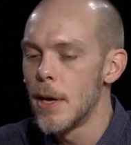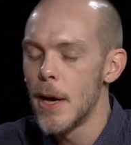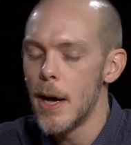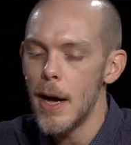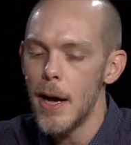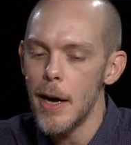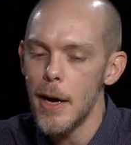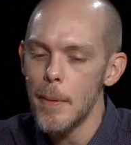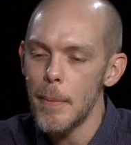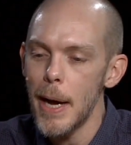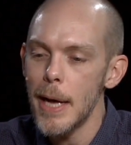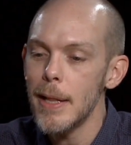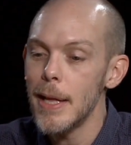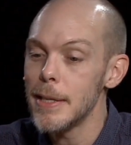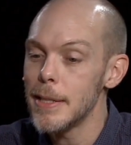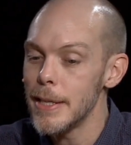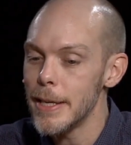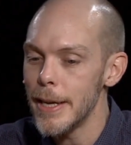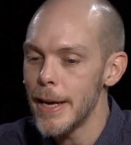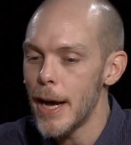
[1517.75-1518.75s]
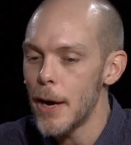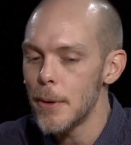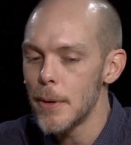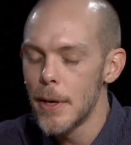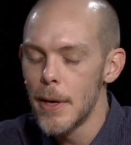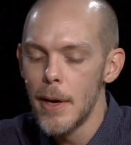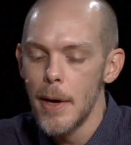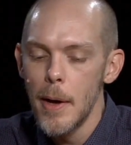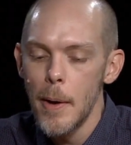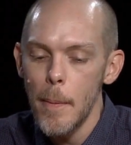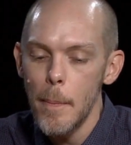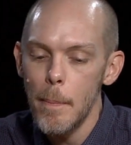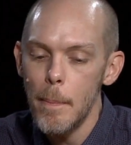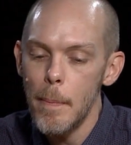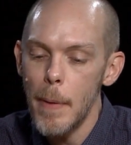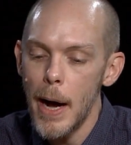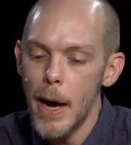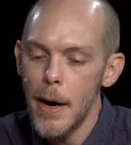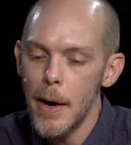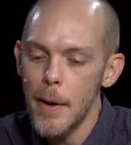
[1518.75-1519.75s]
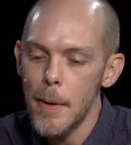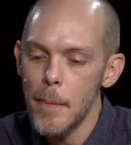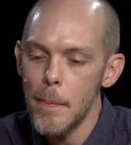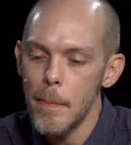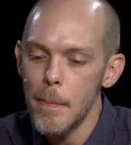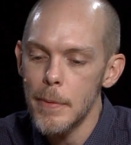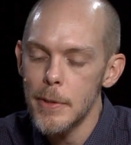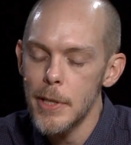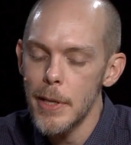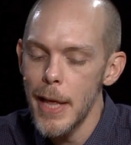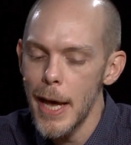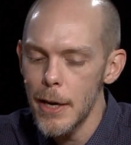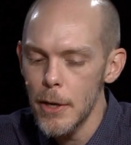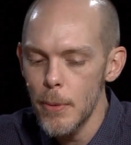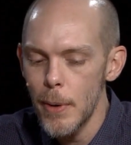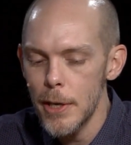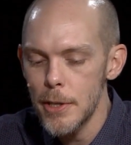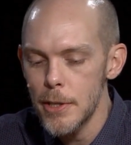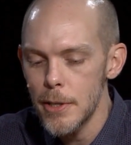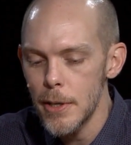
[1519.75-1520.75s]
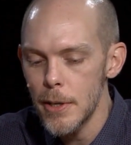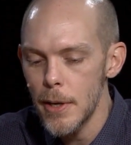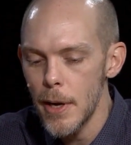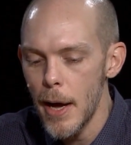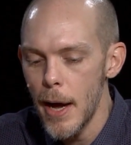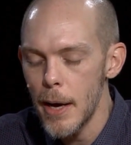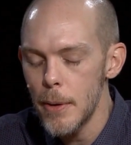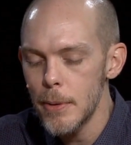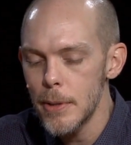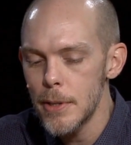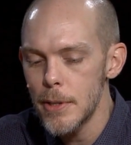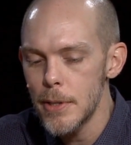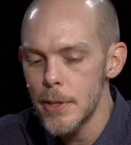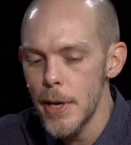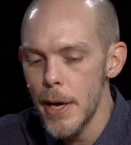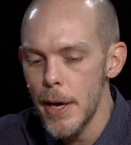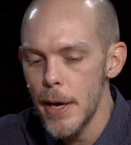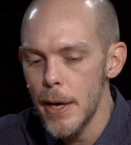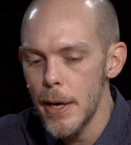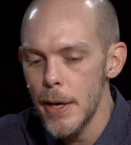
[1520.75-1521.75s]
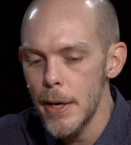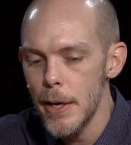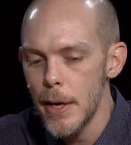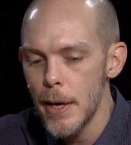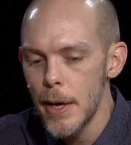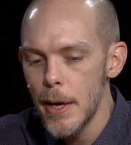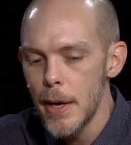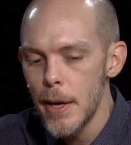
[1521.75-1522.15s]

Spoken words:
I like to get out. To that question, I would say